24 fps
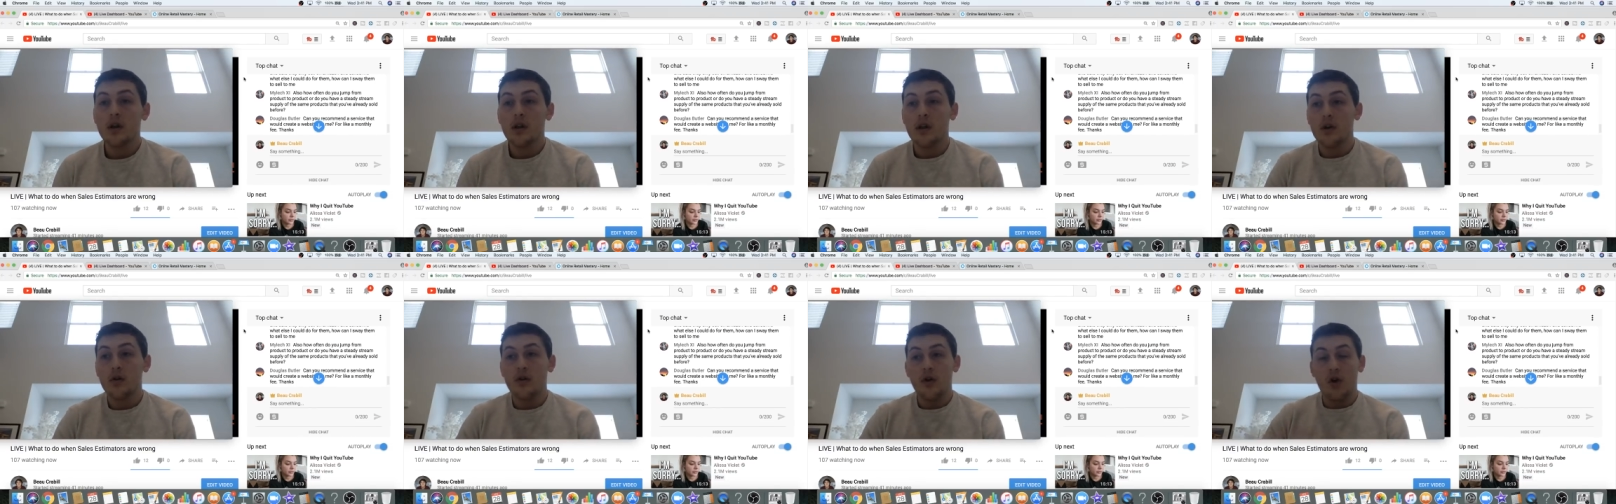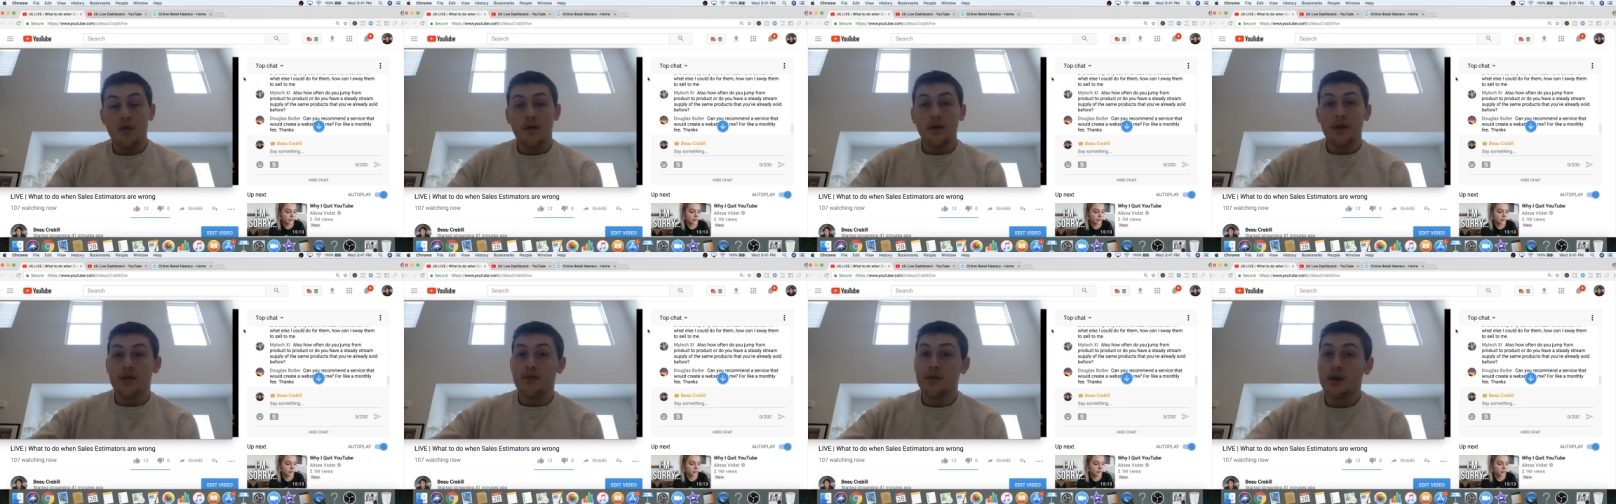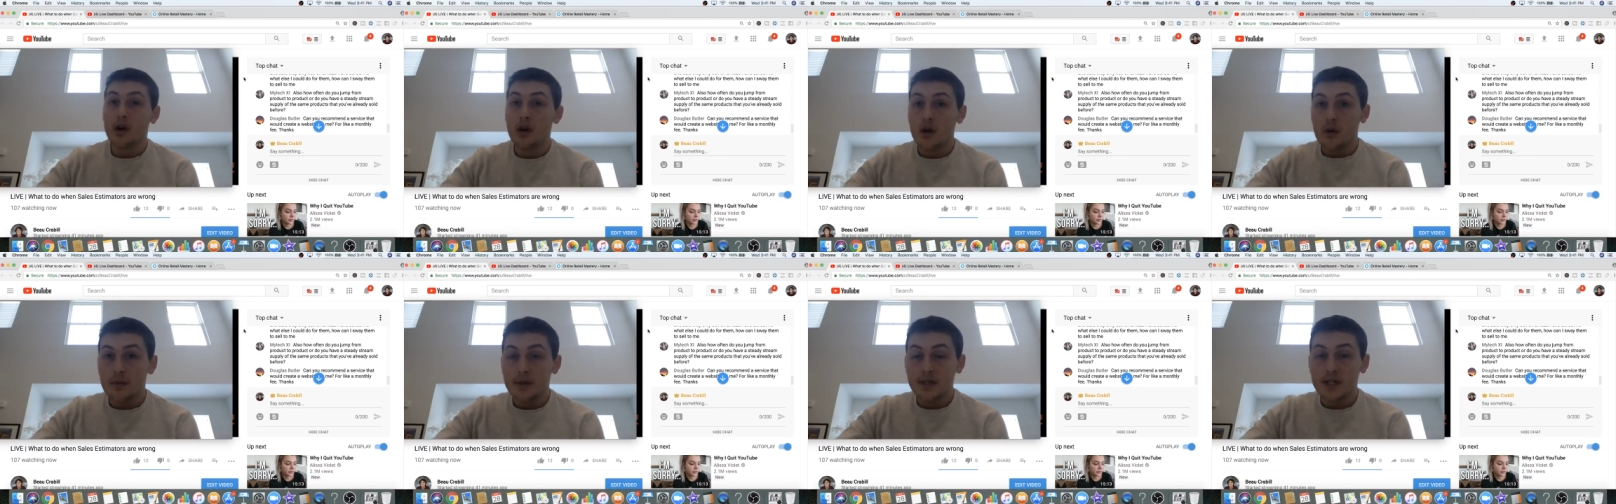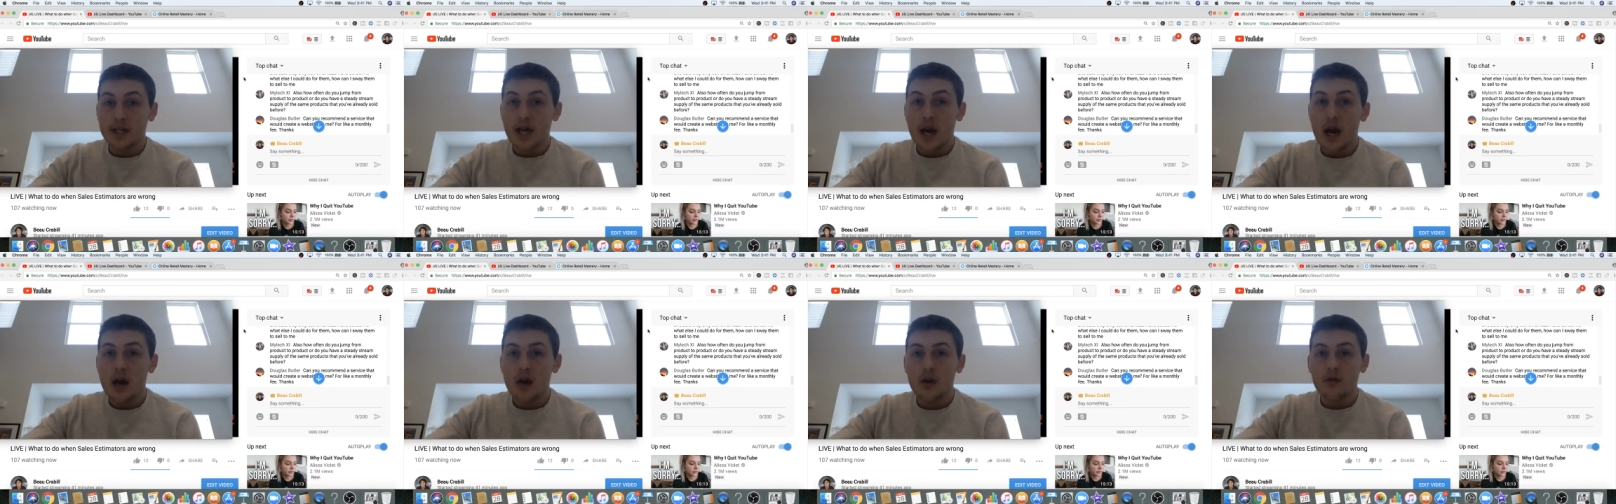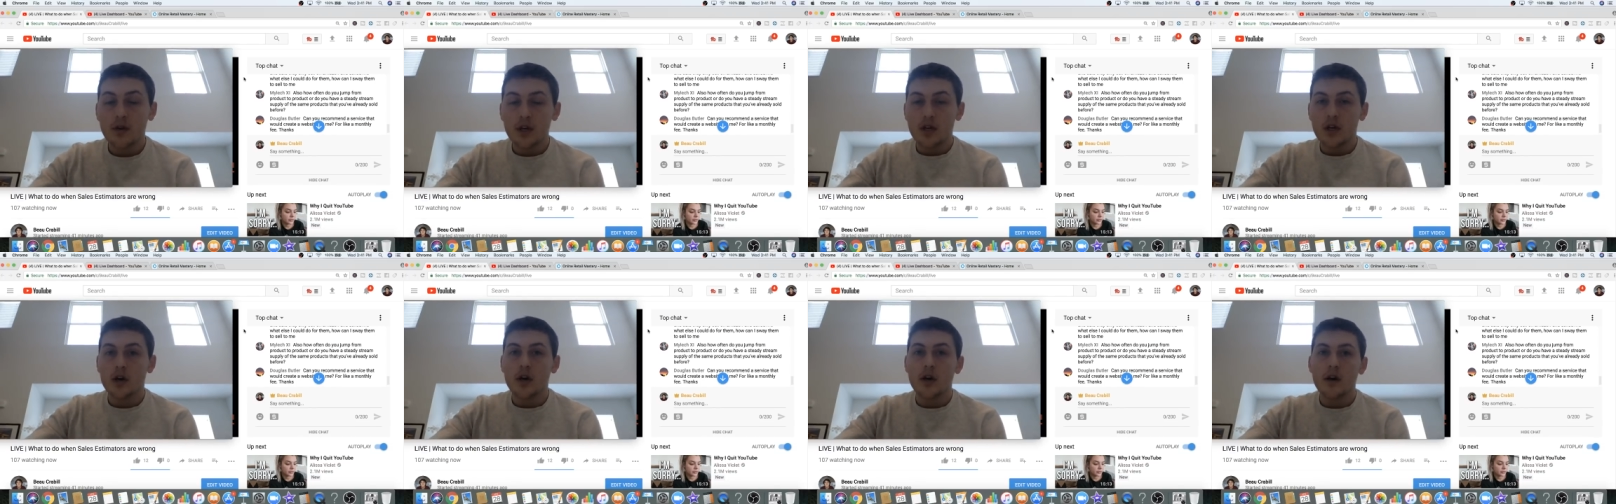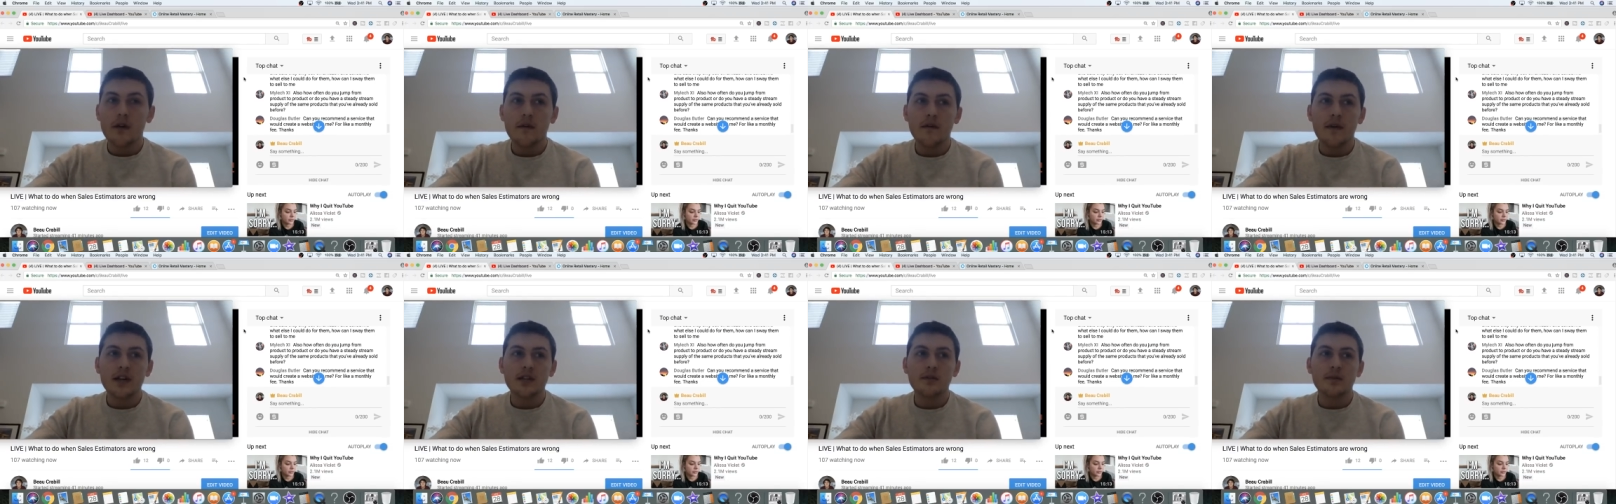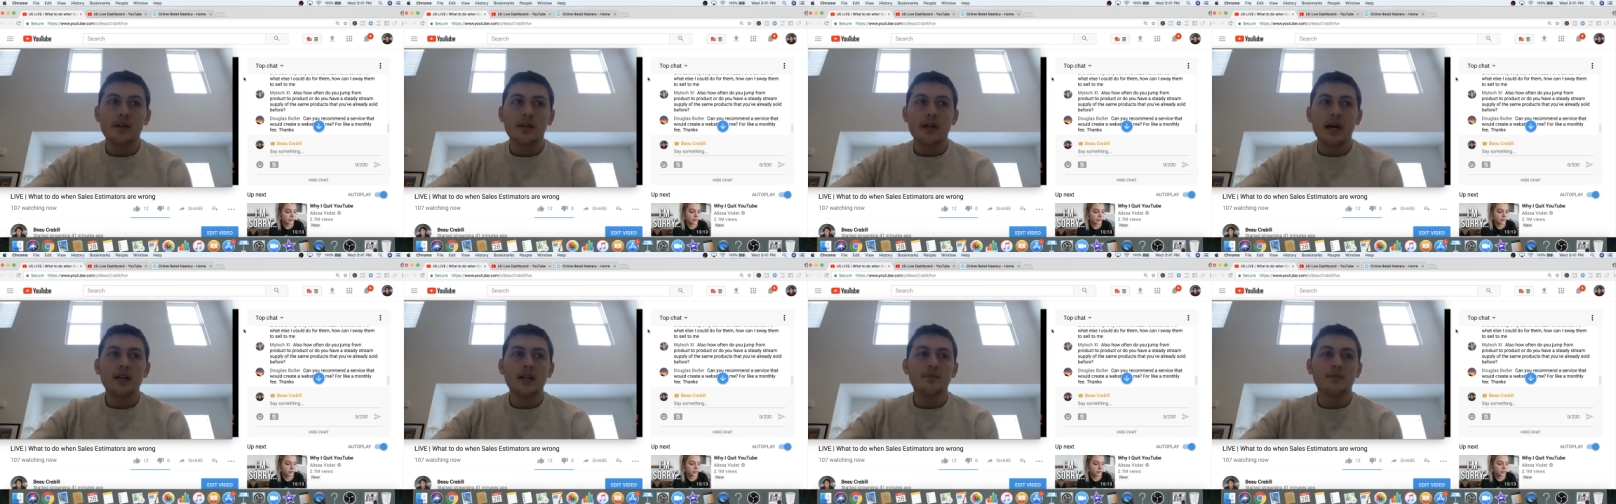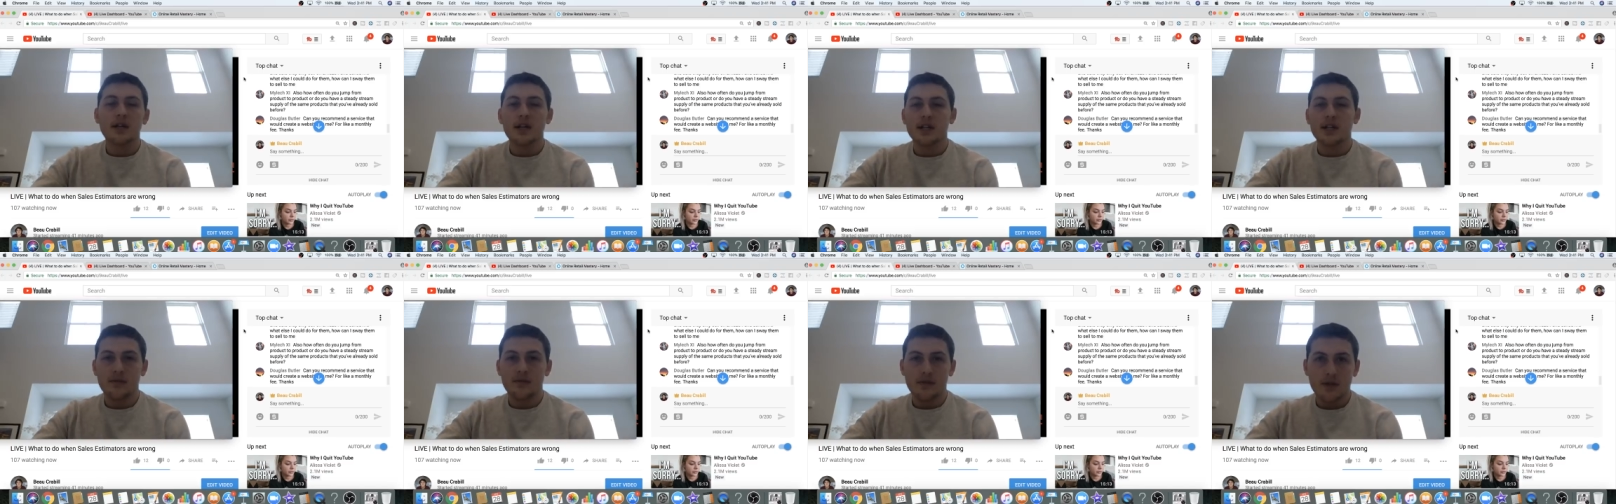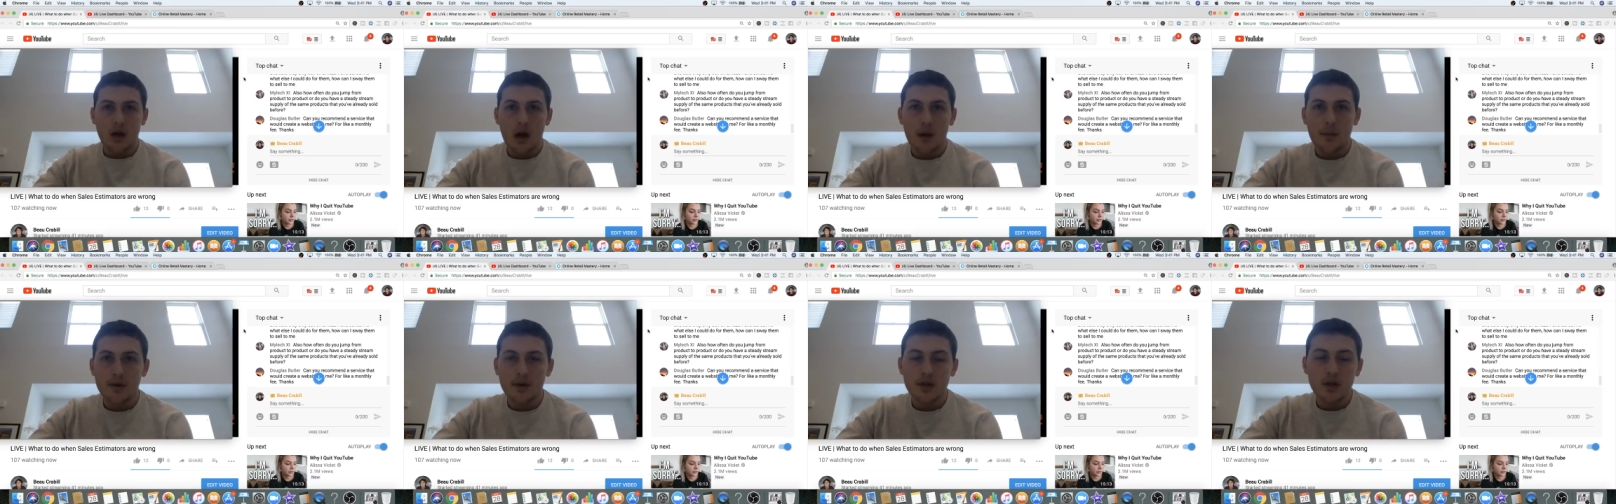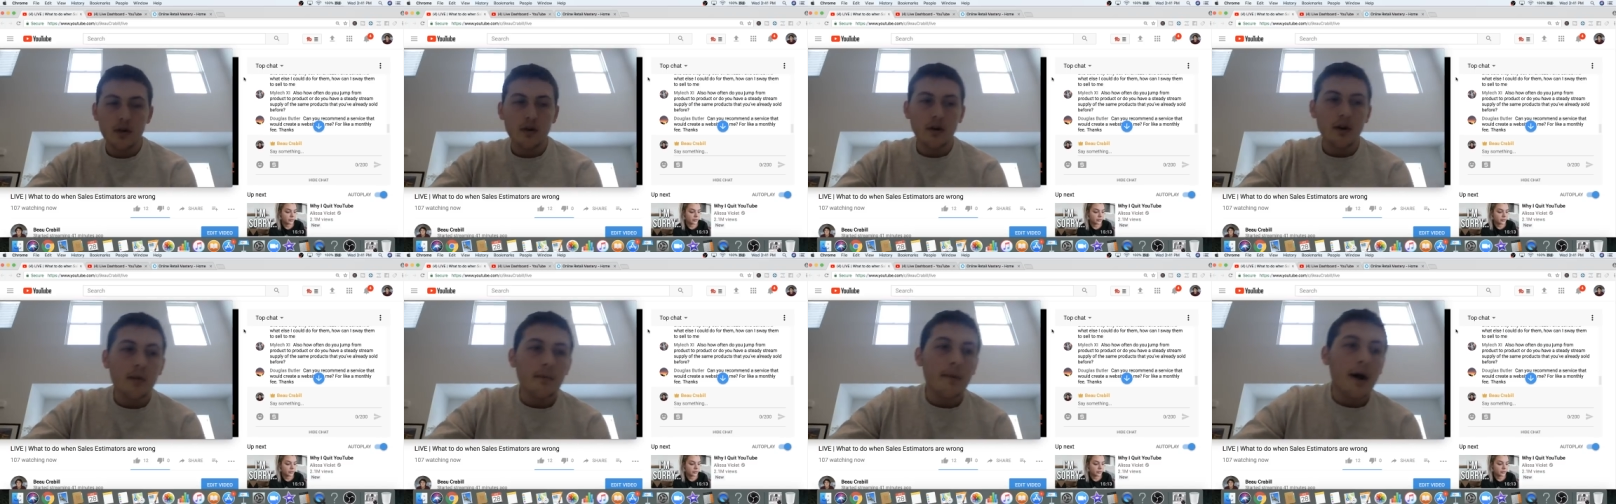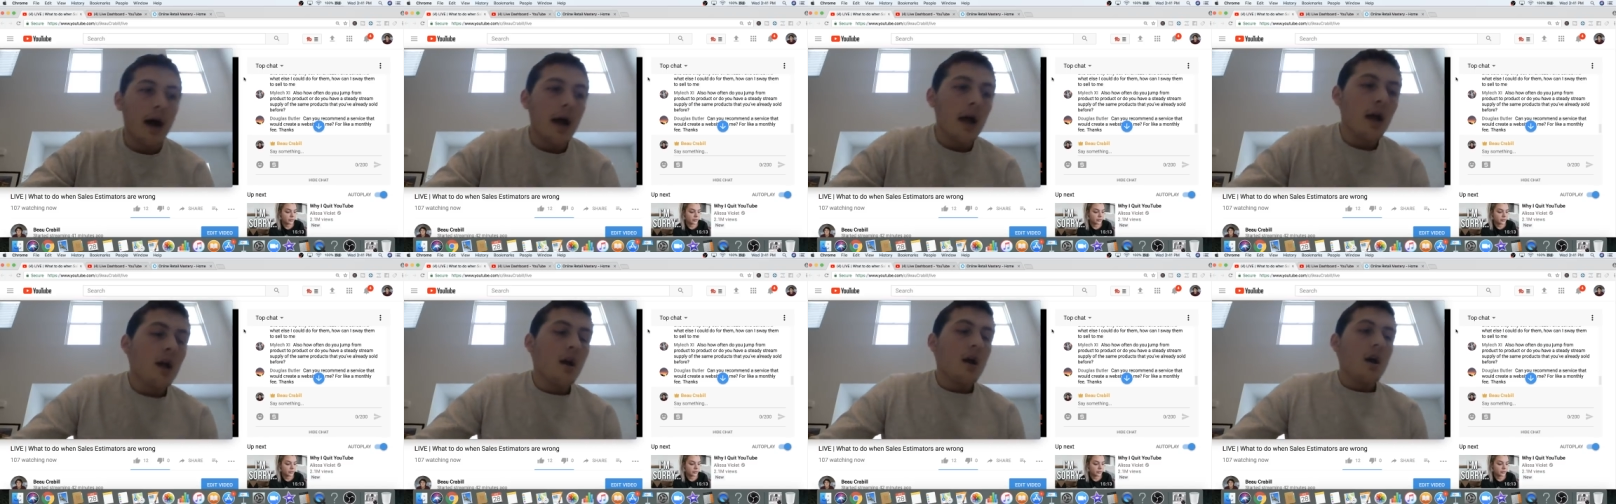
literally over 300% return on investment, that's because it was an opportunity buy.